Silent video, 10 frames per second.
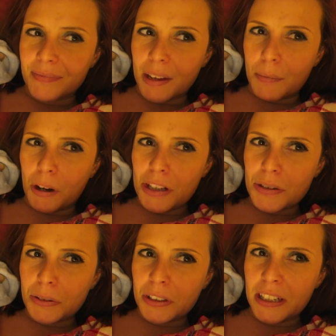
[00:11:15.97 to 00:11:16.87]
my
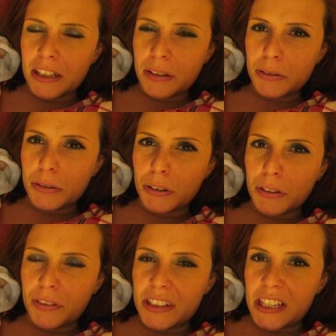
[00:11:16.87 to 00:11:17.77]
dog could eat your
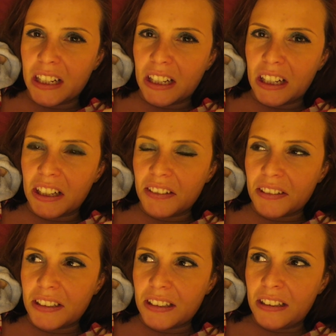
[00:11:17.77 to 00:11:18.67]
dog for dinner.
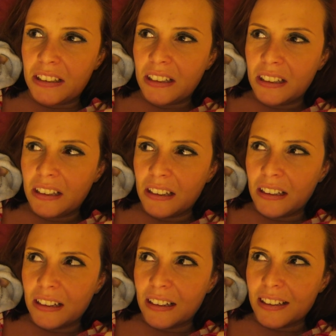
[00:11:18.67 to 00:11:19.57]
And
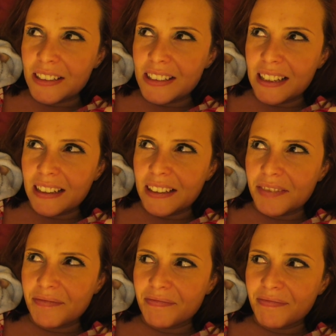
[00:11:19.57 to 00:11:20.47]
I just
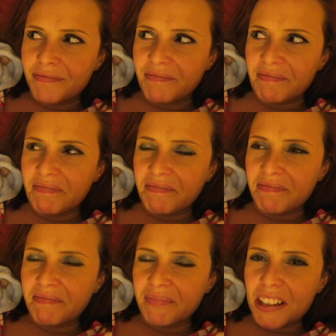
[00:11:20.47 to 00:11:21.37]
think,
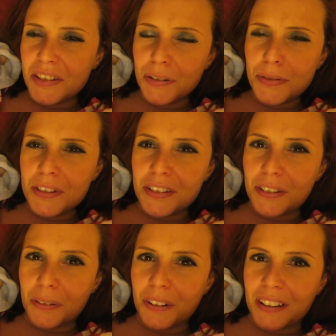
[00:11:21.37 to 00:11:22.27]
a dog's a
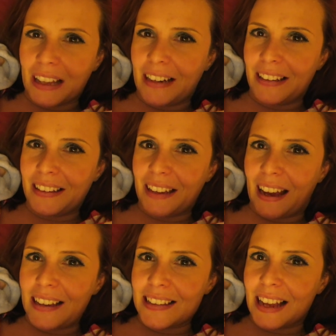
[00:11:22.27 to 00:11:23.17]
dog at the end of the
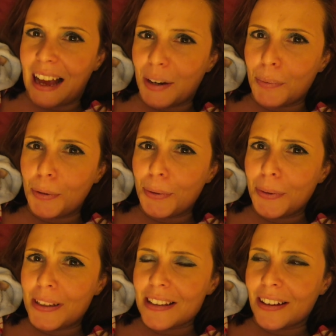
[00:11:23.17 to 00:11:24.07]
day. It's an
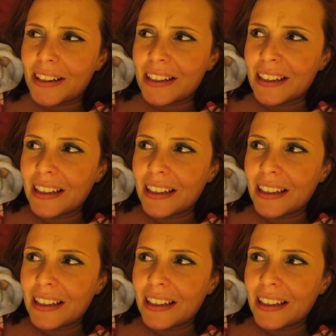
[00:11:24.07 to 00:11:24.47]
animal. It's like